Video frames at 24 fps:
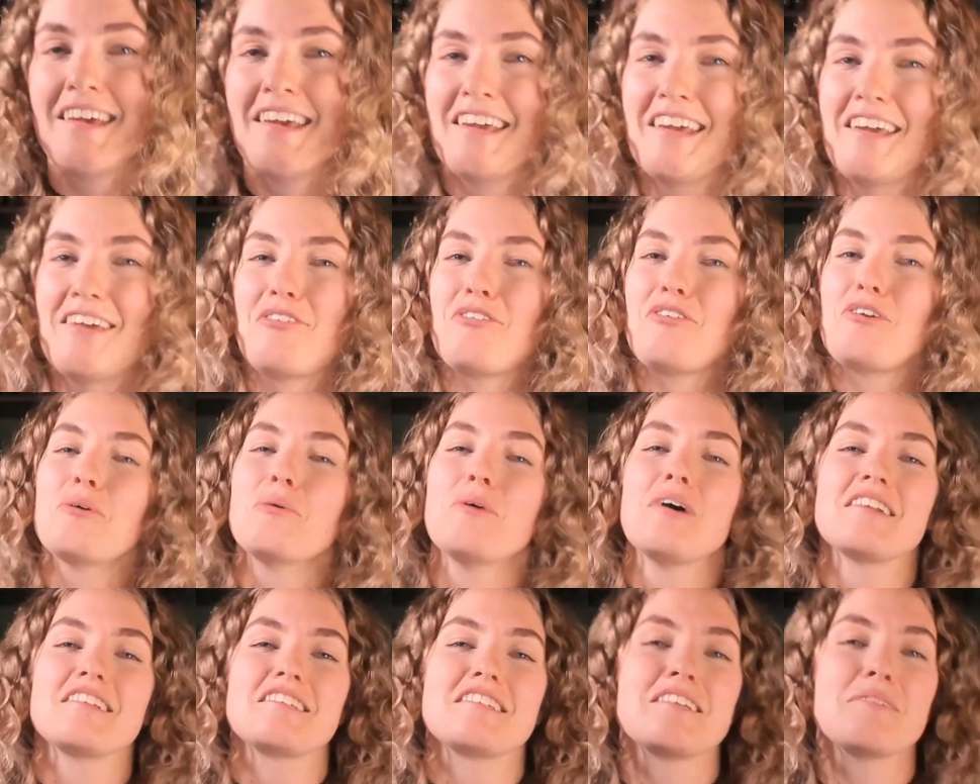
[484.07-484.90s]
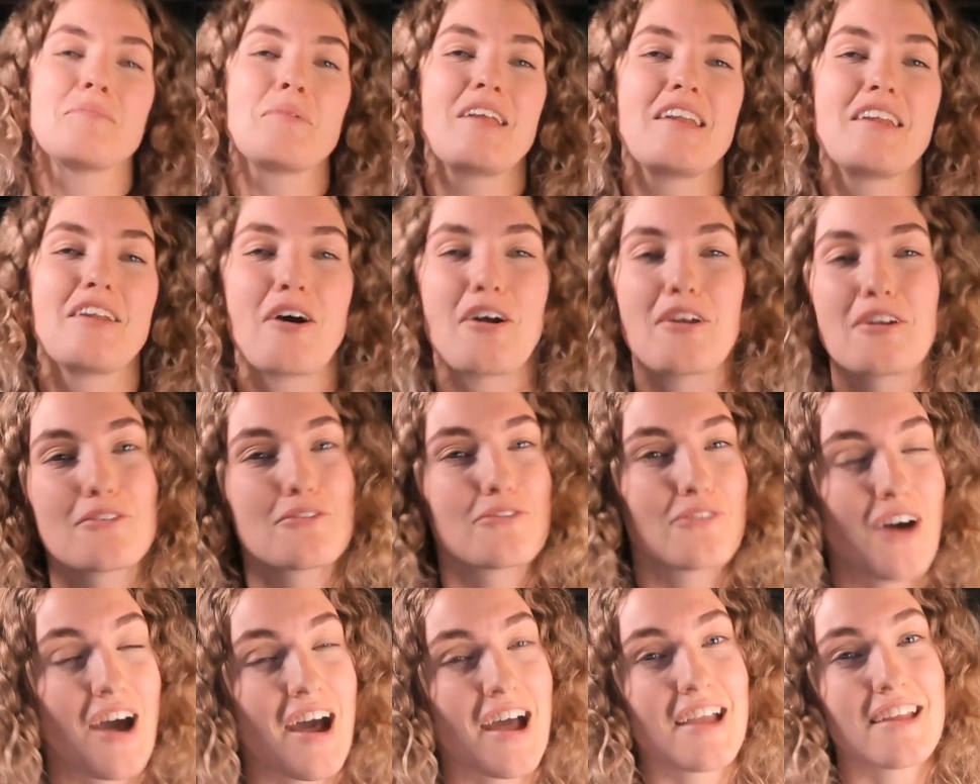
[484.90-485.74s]
If you want to be
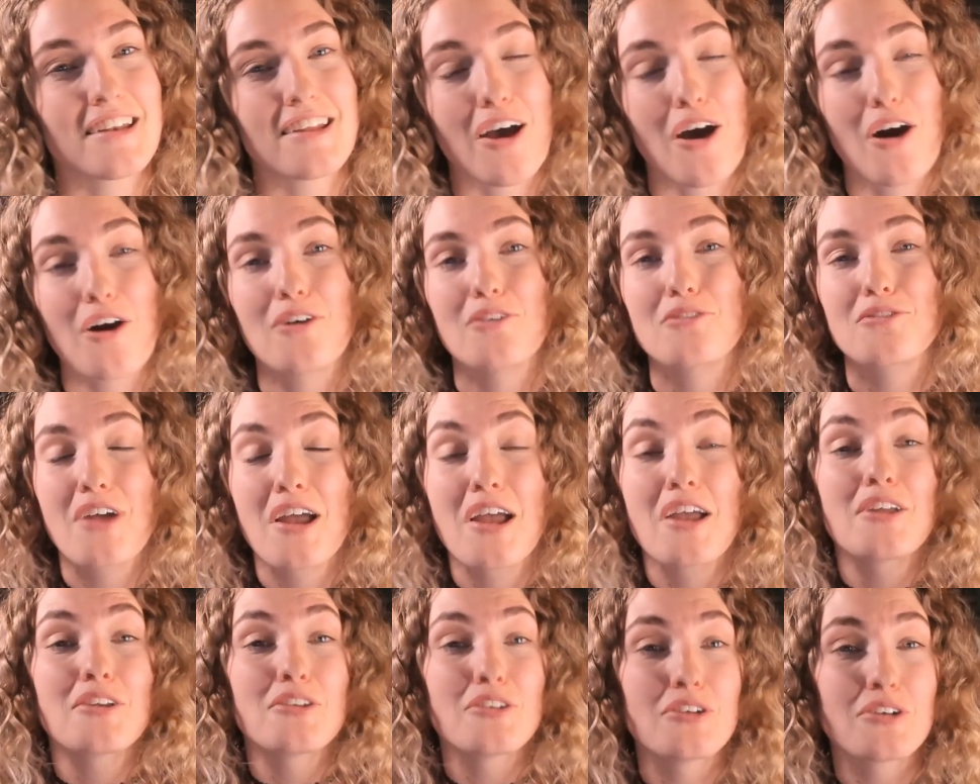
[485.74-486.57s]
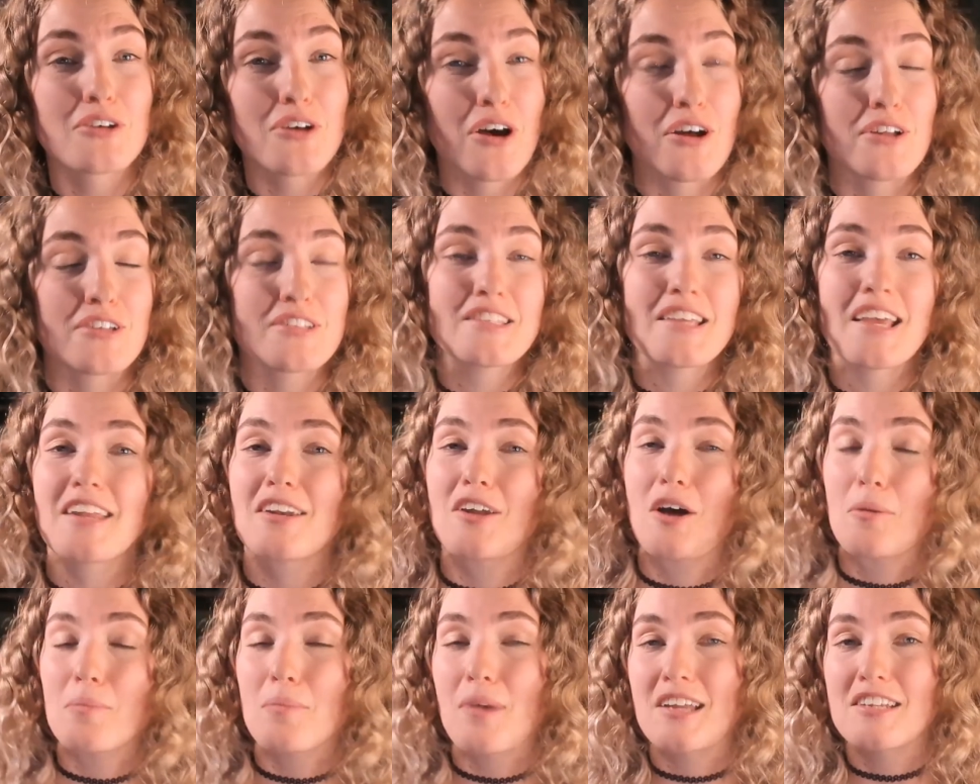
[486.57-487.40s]
notified of new
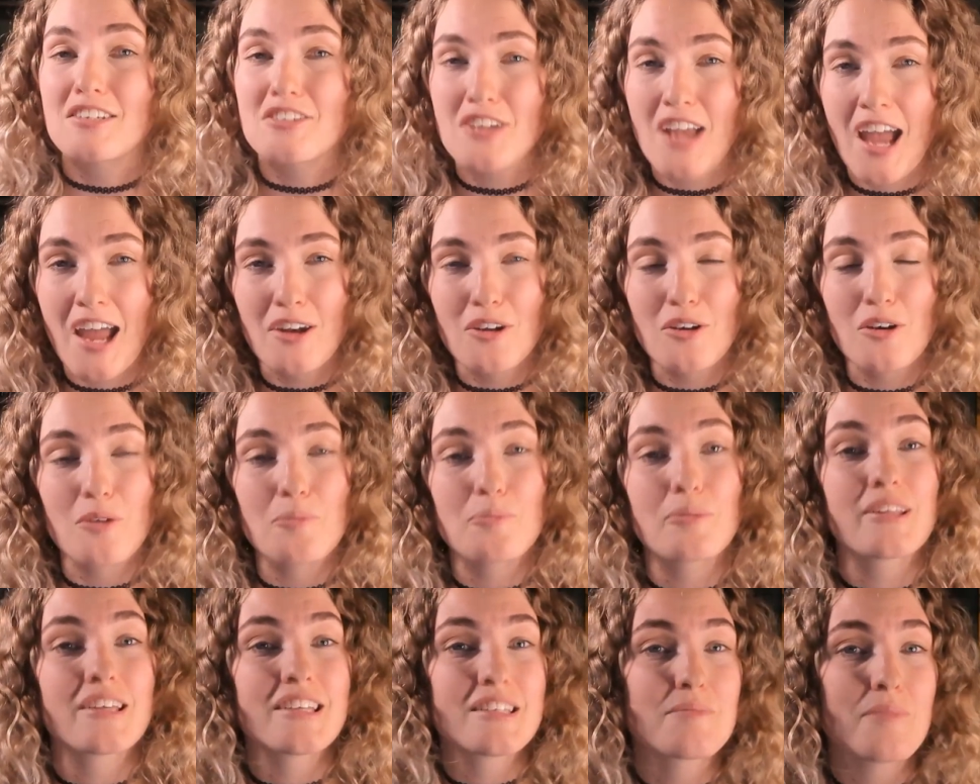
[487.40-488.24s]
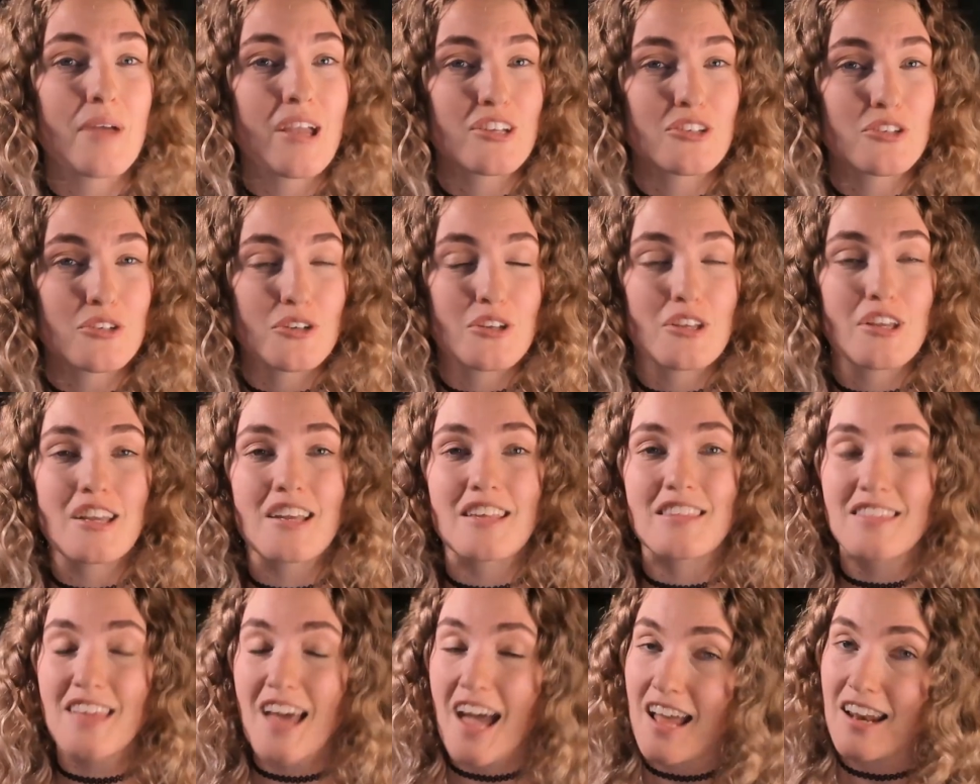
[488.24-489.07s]
content on my channel, please make sure you
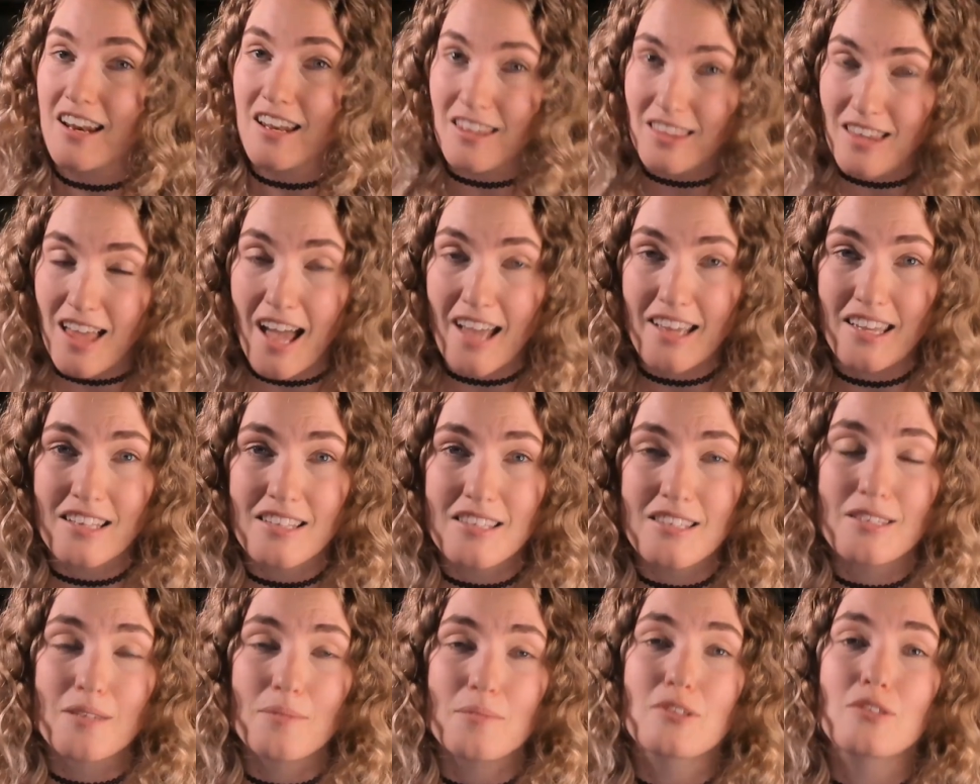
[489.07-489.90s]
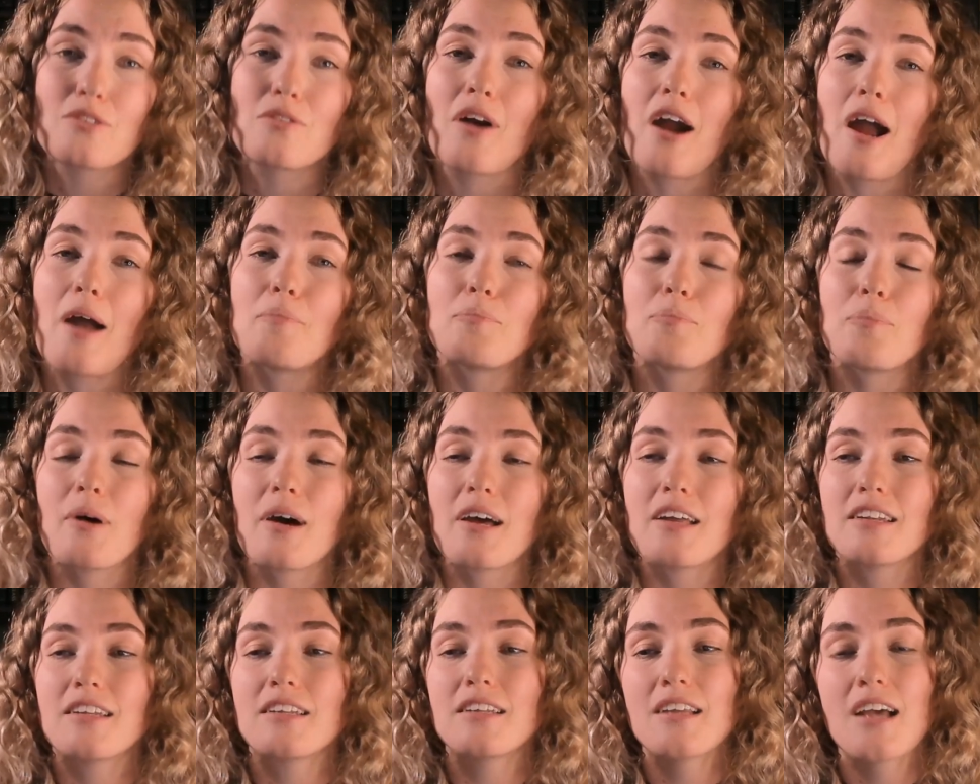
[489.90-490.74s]
hit that like and subscribe
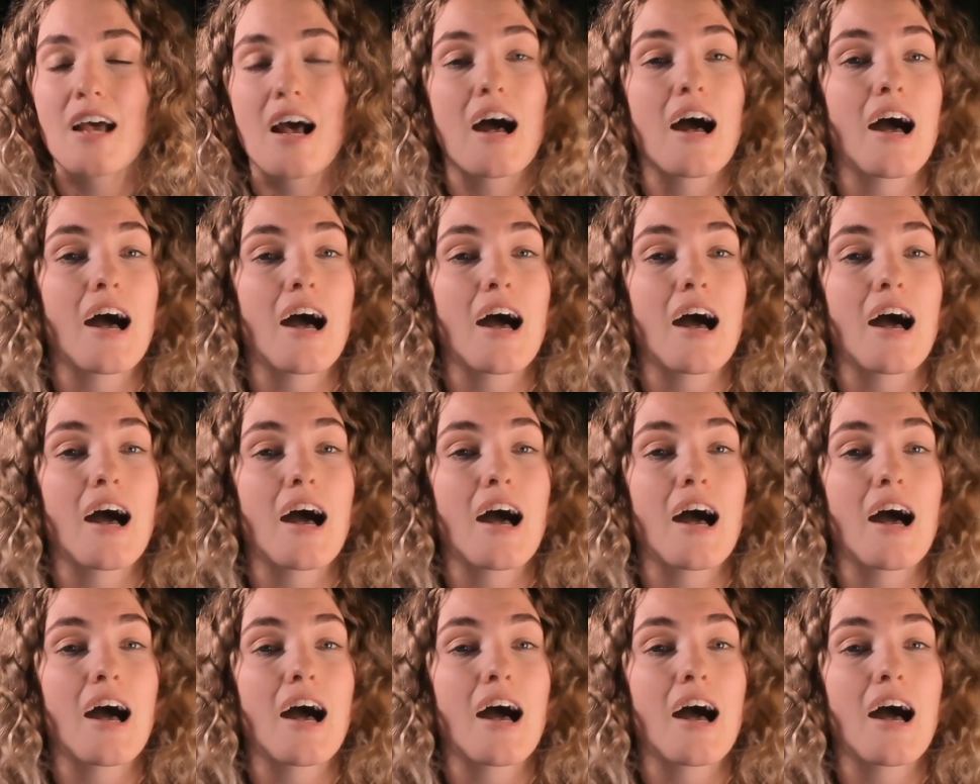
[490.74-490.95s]
button.